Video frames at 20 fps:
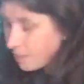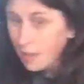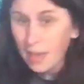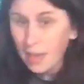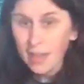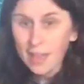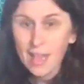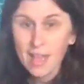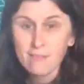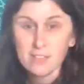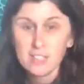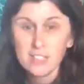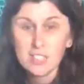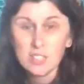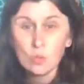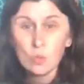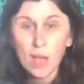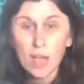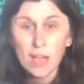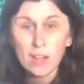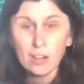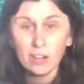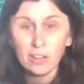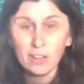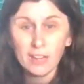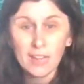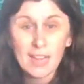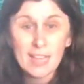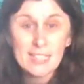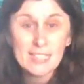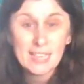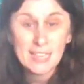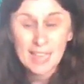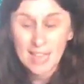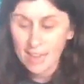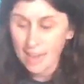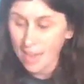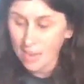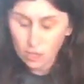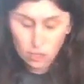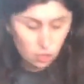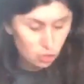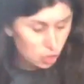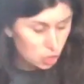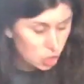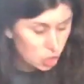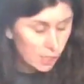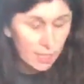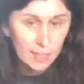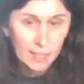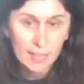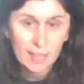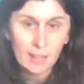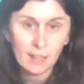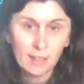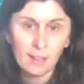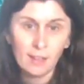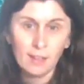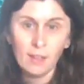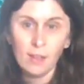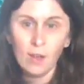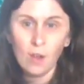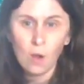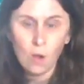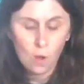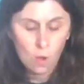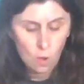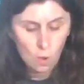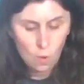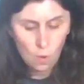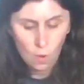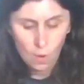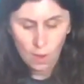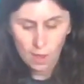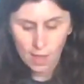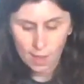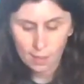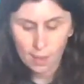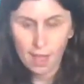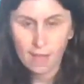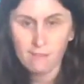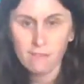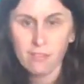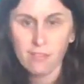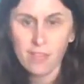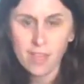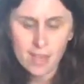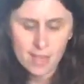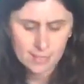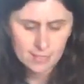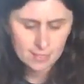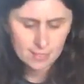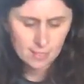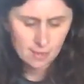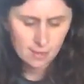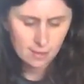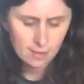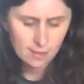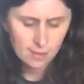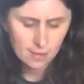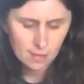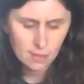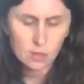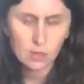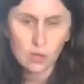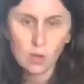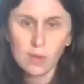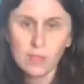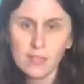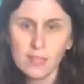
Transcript: I have a sweater in case I get extra chilly. I have this. Do you know what